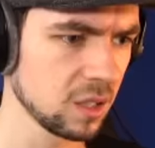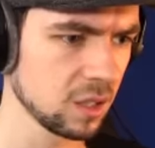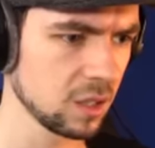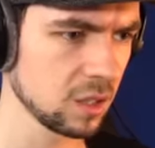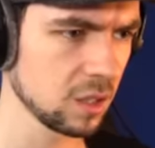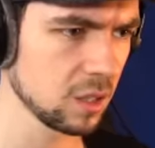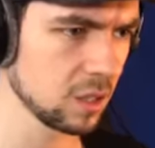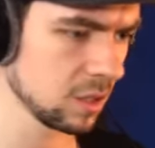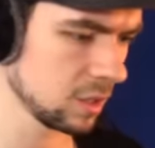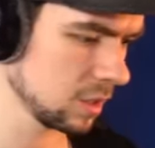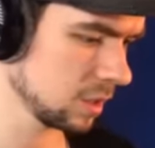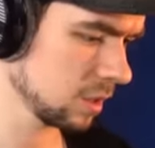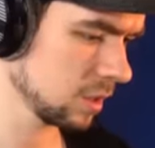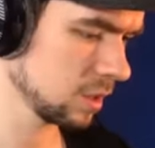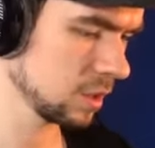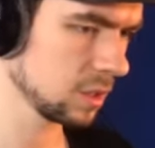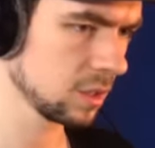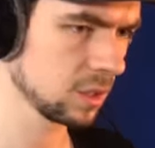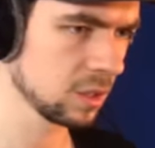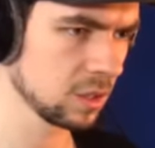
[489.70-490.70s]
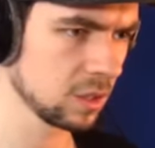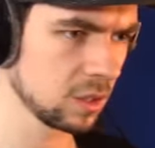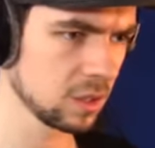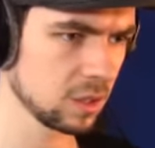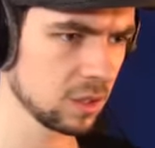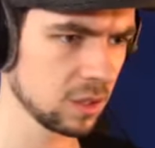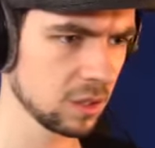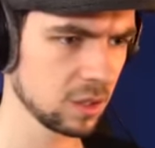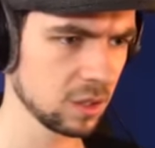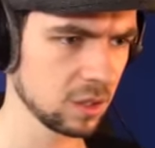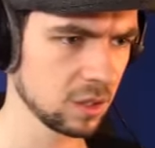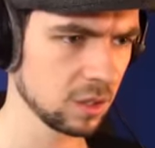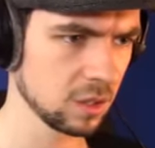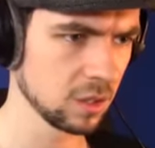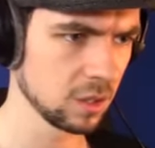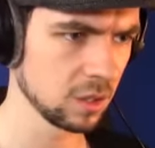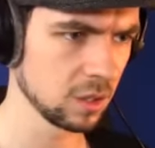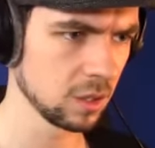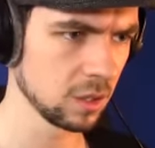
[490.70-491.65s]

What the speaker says: Nothing is said.